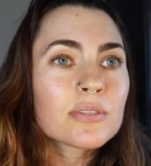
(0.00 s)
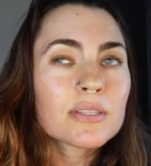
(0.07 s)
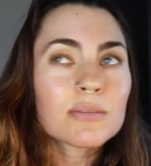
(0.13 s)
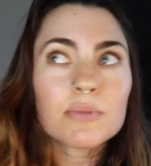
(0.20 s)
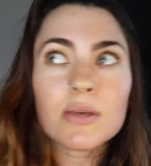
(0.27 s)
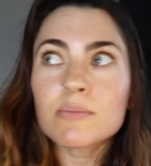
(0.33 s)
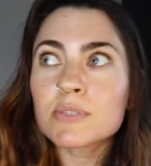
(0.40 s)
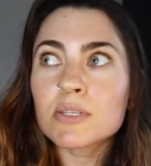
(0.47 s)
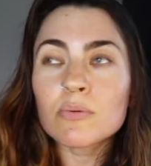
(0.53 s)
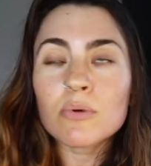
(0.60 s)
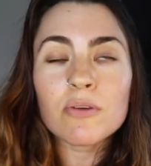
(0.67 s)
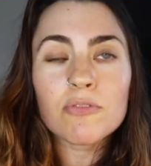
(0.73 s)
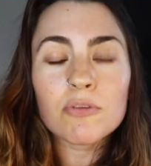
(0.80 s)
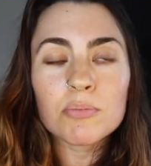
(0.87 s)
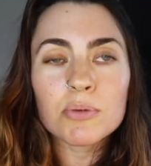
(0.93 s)
Sometimes they
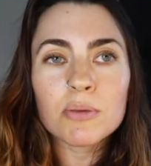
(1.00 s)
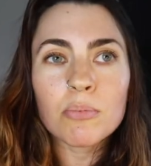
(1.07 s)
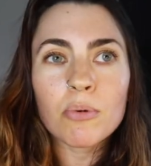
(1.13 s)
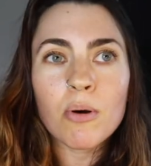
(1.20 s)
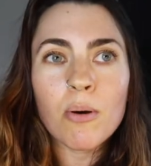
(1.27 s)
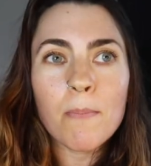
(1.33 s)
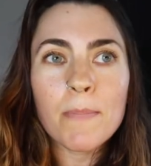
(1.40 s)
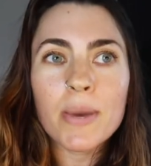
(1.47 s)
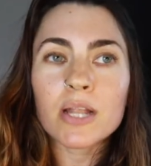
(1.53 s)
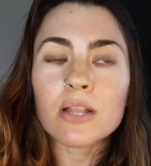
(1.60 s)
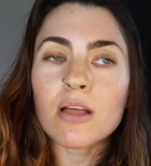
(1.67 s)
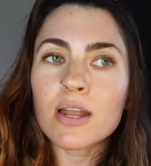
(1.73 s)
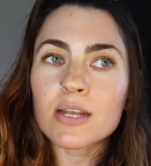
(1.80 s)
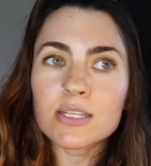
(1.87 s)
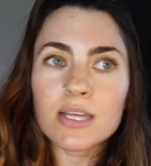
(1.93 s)
work for people, but a
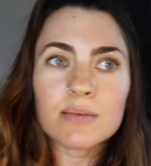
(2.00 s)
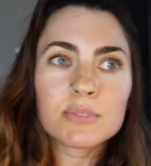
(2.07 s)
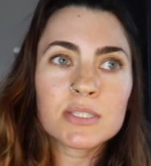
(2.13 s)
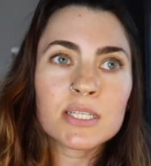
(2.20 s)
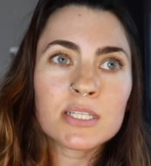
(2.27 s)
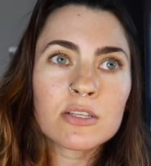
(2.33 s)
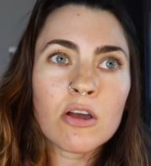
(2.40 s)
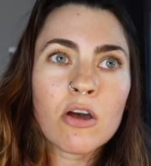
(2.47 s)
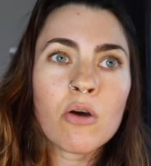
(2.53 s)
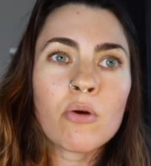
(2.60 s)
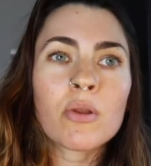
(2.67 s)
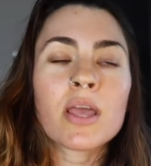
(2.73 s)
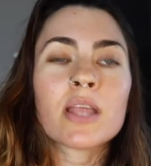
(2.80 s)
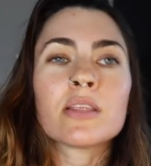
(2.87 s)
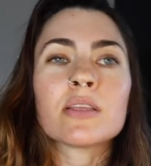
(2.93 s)
lot of times they don't,
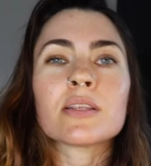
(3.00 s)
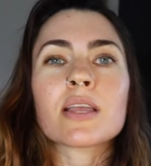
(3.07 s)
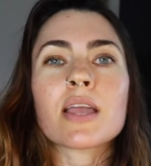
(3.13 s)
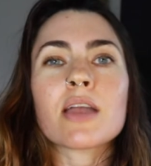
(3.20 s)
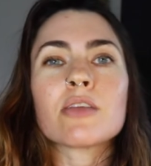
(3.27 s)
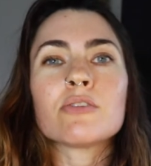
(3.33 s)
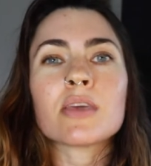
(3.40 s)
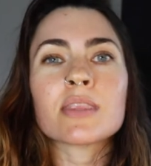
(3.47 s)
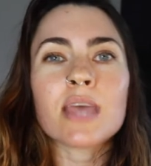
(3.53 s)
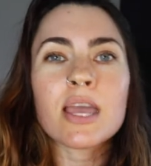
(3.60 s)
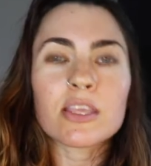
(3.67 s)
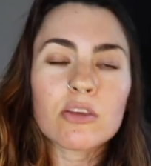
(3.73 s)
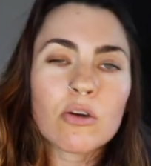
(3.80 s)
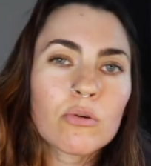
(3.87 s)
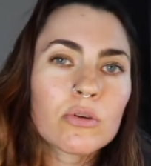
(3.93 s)
and you get that
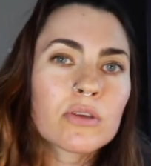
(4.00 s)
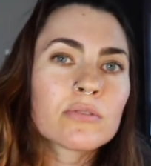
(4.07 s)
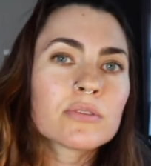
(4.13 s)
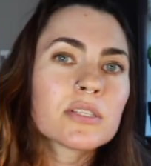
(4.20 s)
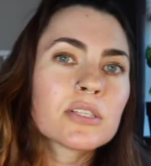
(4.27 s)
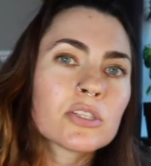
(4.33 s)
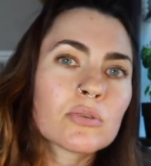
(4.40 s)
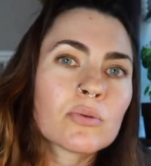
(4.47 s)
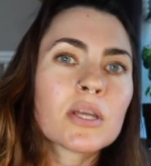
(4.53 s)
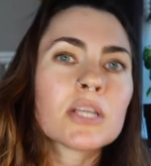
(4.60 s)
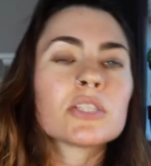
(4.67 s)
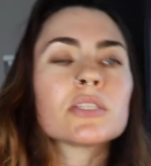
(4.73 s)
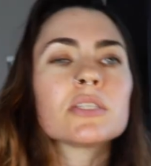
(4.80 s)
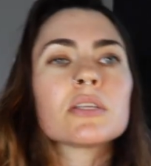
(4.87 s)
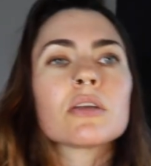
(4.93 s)
yo-yo
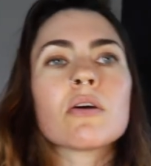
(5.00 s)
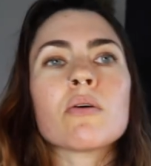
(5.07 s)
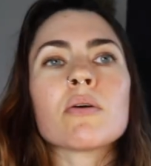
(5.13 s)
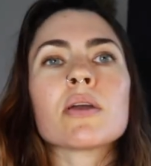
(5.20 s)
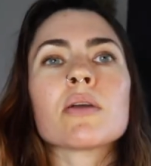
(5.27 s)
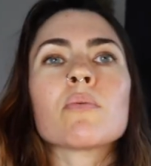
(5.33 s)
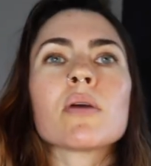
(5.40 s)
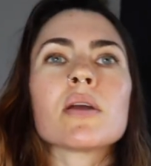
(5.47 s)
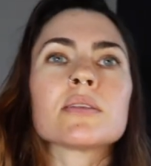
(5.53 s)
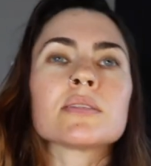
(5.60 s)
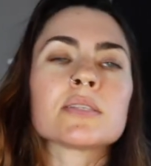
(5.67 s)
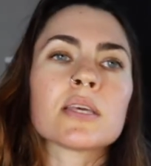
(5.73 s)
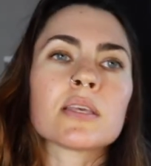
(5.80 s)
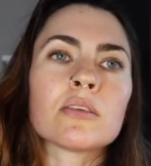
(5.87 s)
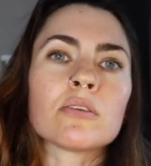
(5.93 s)
situation going where it's
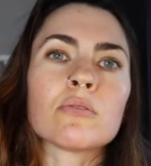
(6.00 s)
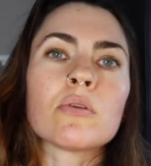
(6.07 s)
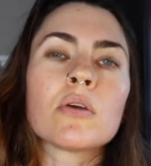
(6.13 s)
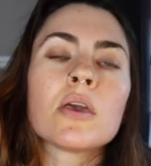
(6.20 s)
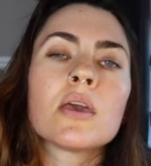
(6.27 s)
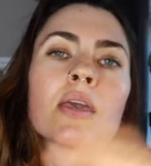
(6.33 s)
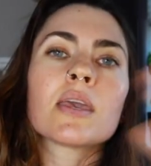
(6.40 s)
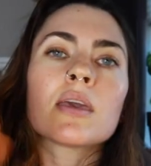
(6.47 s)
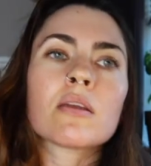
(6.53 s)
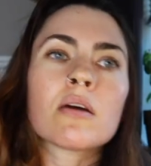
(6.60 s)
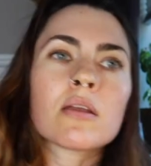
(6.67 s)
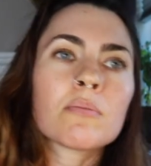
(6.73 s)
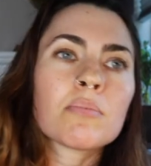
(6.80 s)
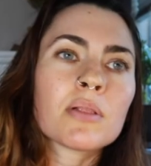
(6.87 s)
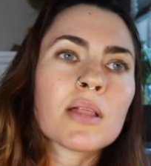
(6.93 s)
like you get
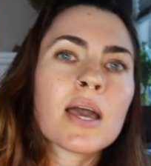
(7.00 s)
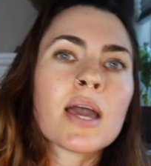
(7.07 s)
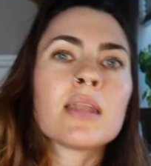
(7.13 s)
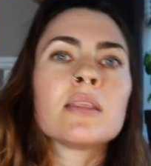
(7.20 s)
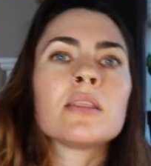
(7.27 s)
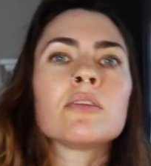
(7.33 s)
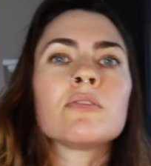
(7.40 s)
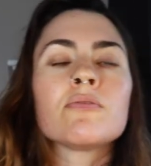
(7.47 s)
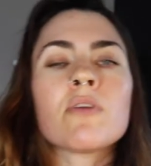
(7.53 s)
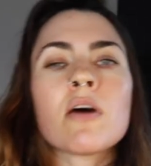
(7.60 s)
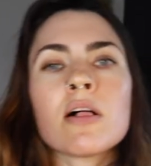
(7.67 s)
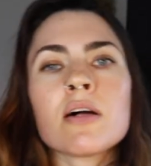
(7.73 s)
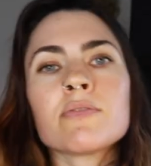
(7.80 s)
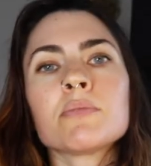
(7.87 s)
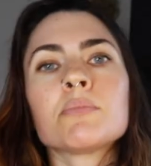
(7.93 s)
on a plan and then you
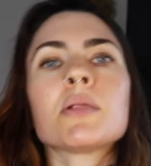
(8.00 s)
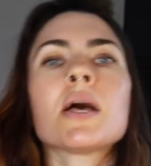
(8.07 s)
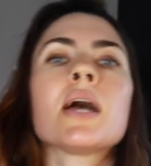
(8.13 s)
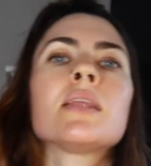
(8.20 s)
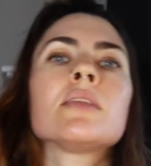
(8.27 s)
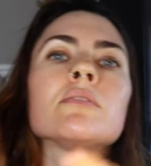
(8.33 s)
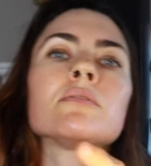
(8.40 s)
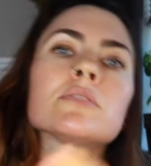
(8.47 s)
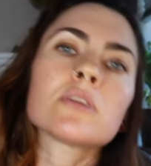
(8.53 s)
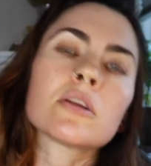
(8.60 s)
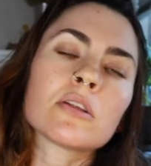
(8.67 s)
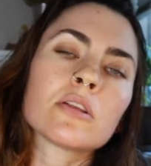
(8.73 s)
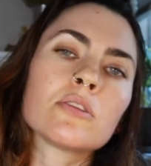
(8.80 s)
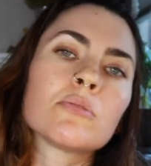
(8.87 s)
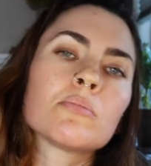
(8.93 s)
fall off a plan and you start
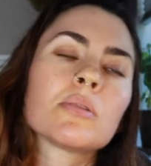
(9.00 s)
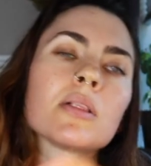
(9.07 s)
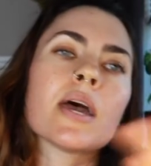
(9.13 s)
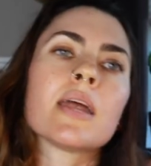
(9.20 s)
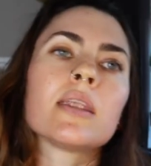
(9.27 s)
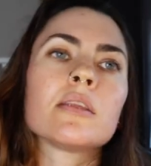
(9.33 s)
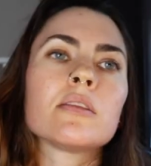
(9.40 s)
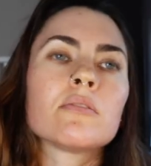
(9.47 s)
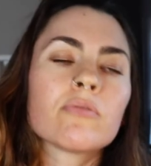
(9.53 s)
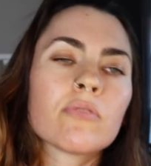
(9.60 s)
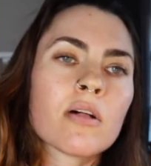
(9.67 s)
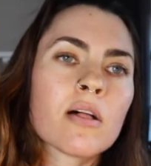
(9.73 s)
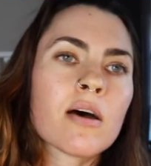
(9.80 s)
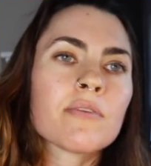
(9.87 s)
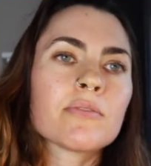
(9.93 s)
a new plan and you
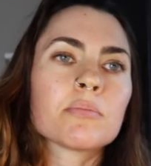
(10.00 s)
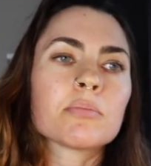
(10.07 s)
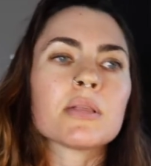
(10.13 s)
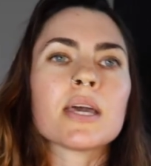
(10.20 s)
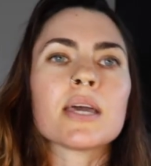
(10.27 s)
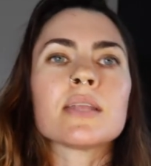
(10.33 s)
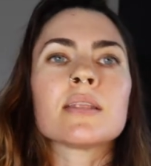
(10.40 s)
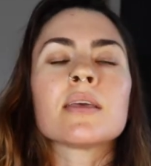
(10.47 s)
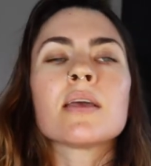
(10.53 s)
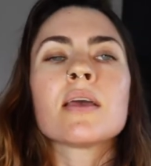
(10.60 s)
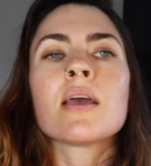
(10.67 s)
fall off a plan,